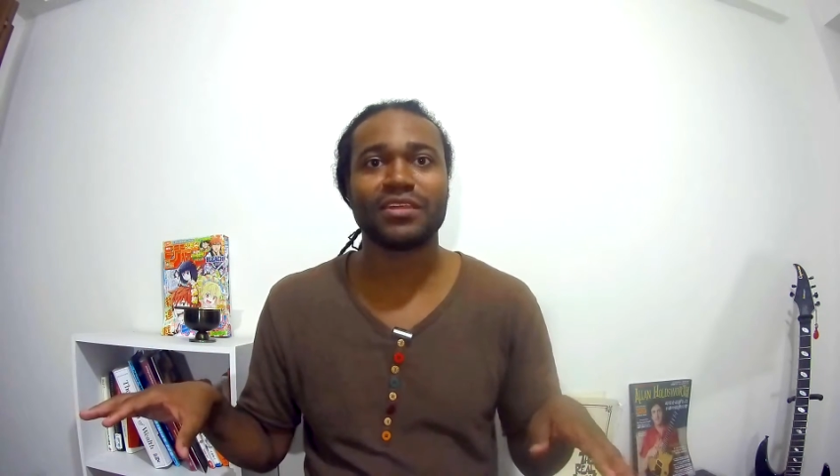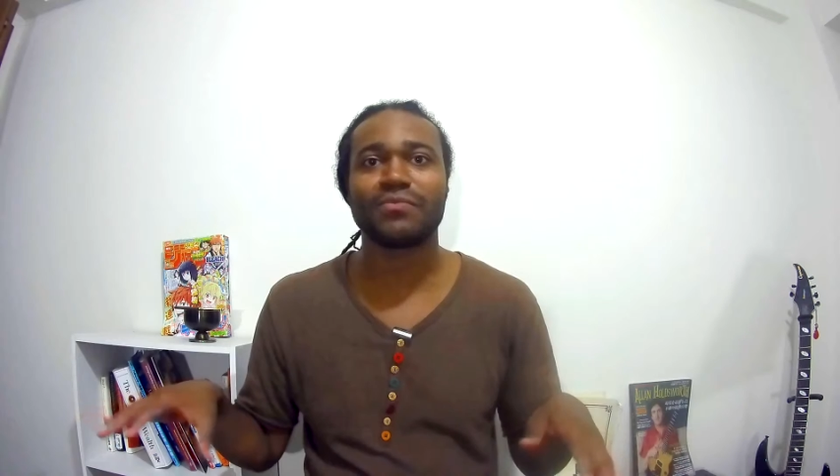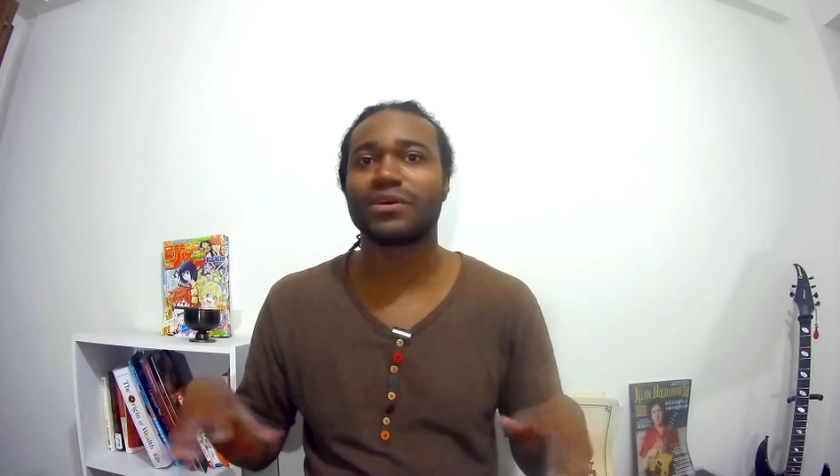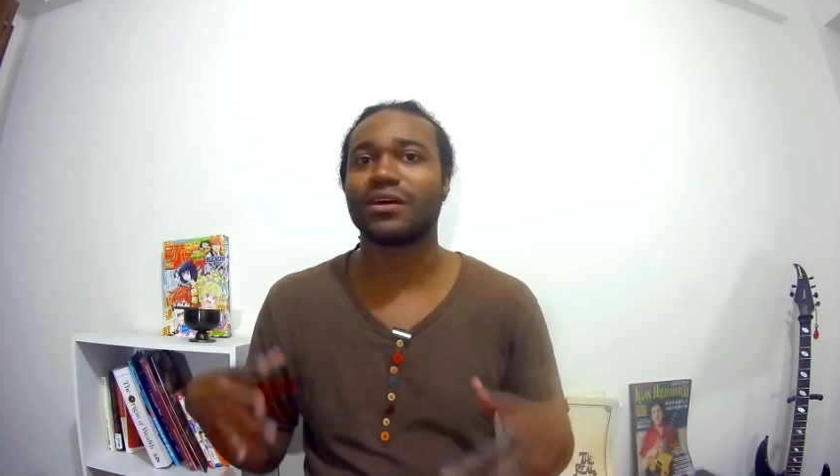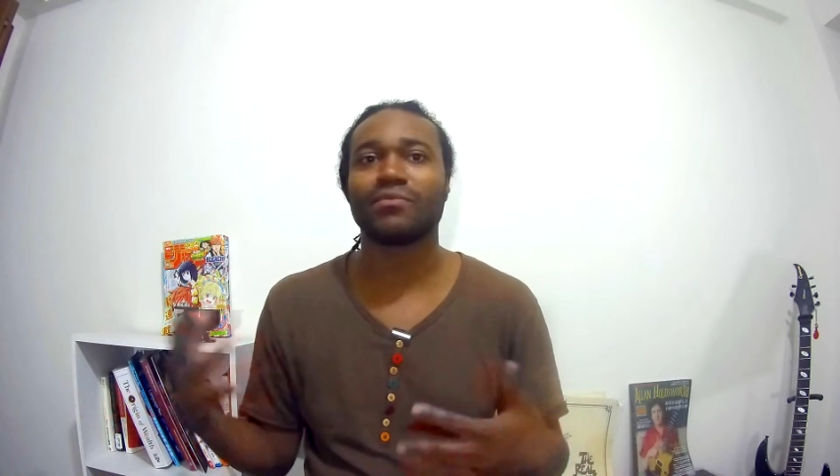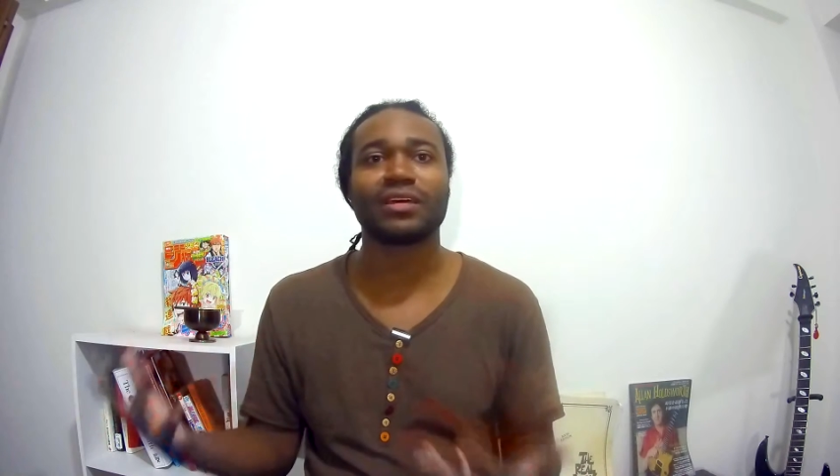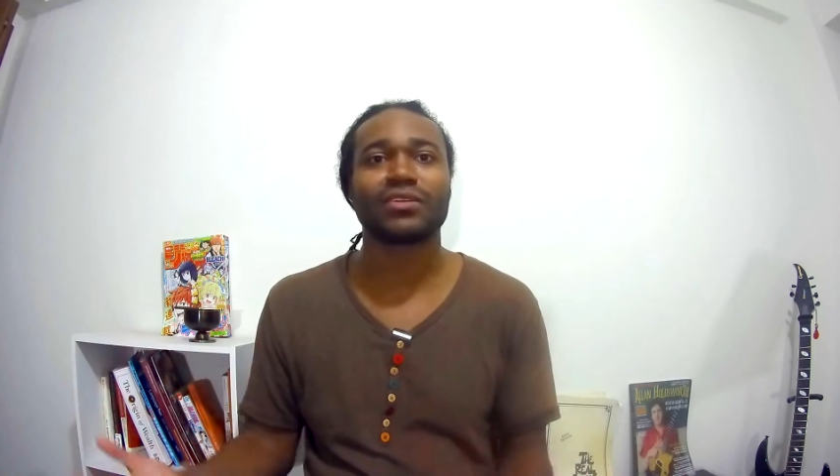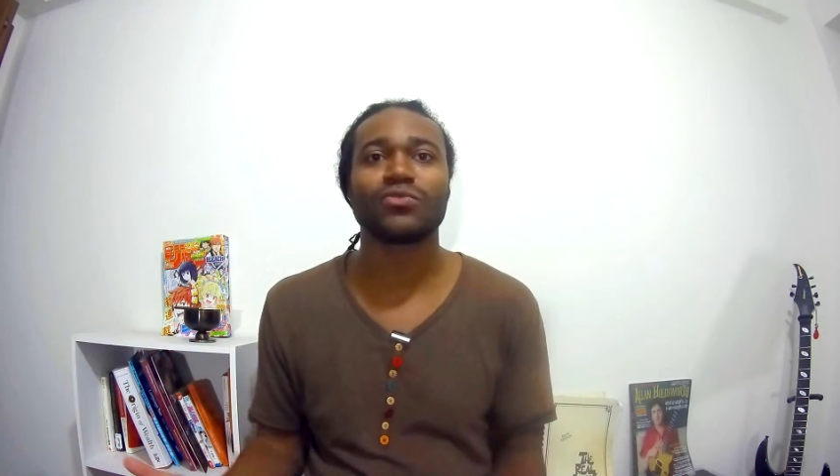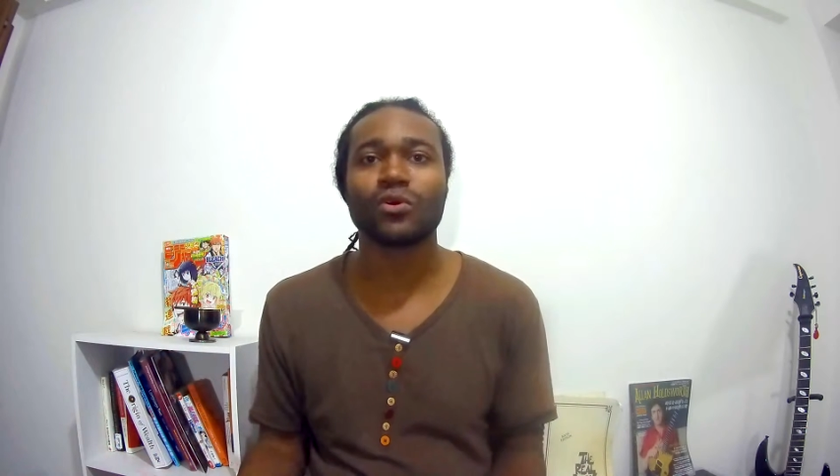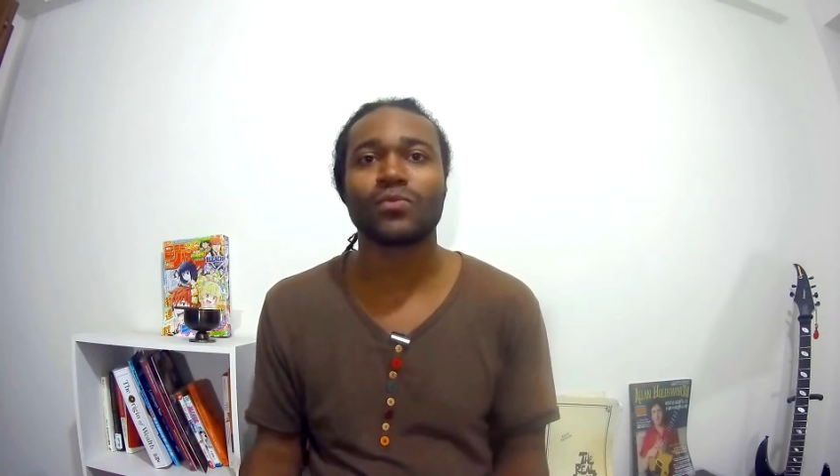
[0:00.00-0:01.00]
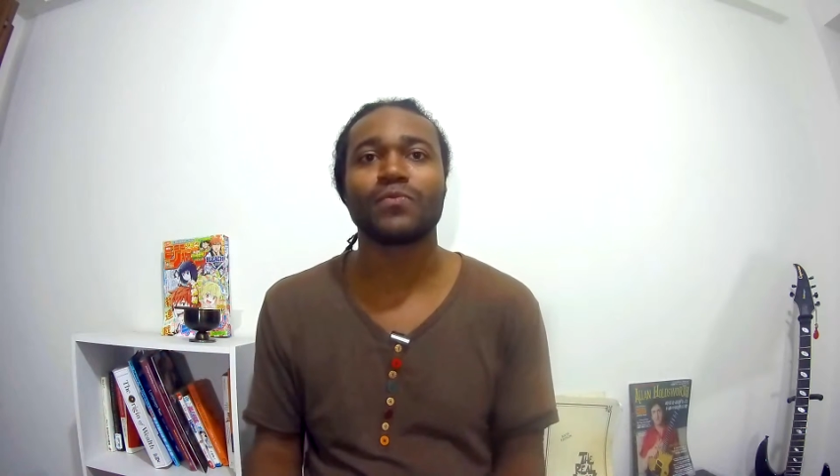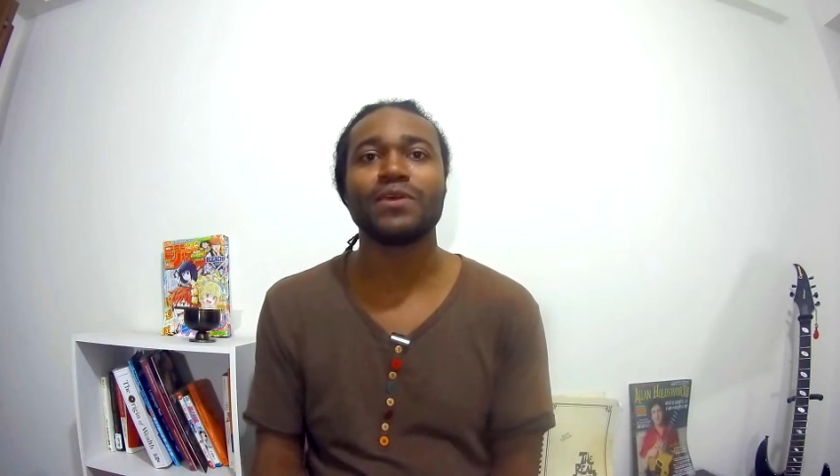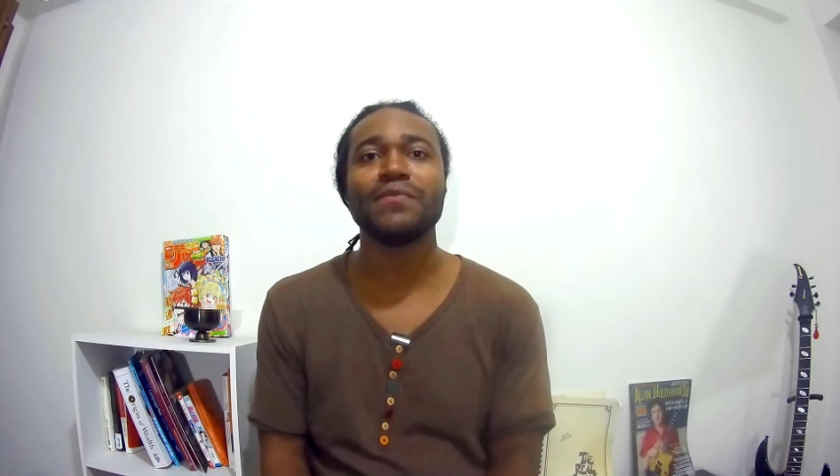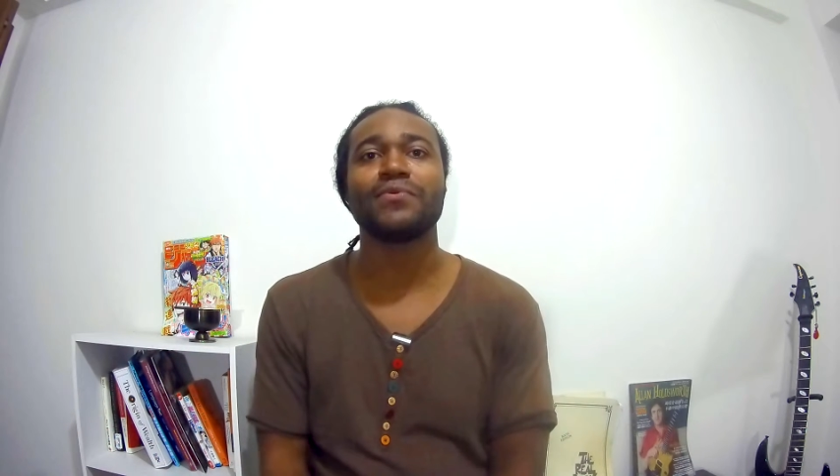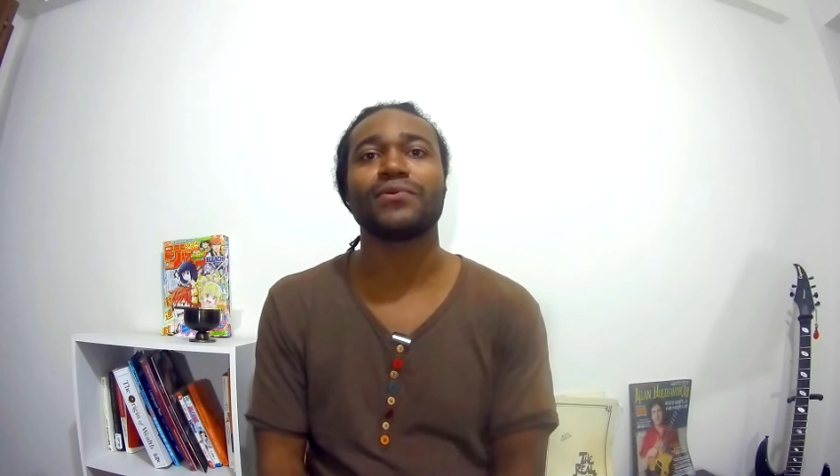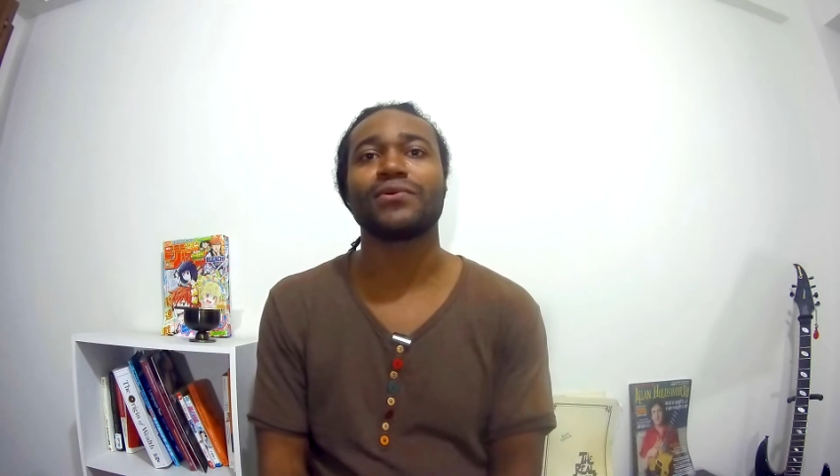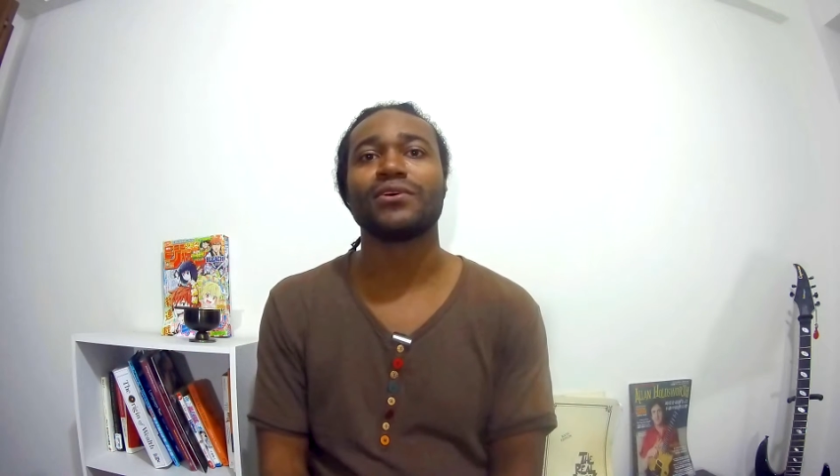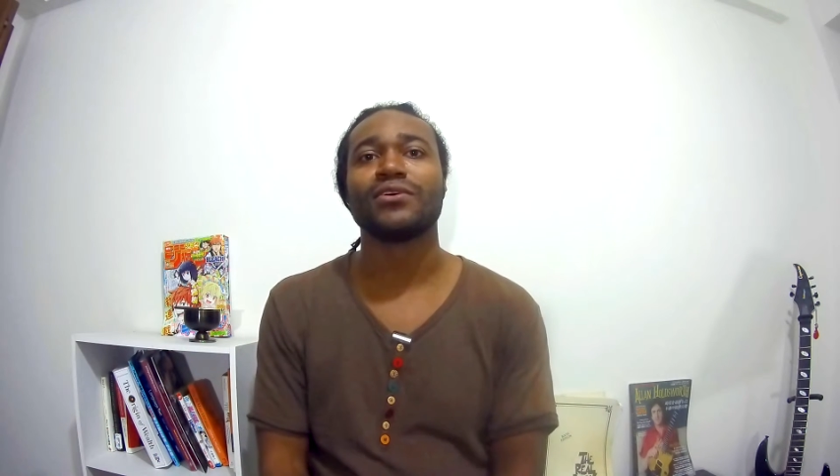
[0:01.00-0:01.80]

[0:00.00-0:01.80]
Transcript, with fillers: they become like normal people.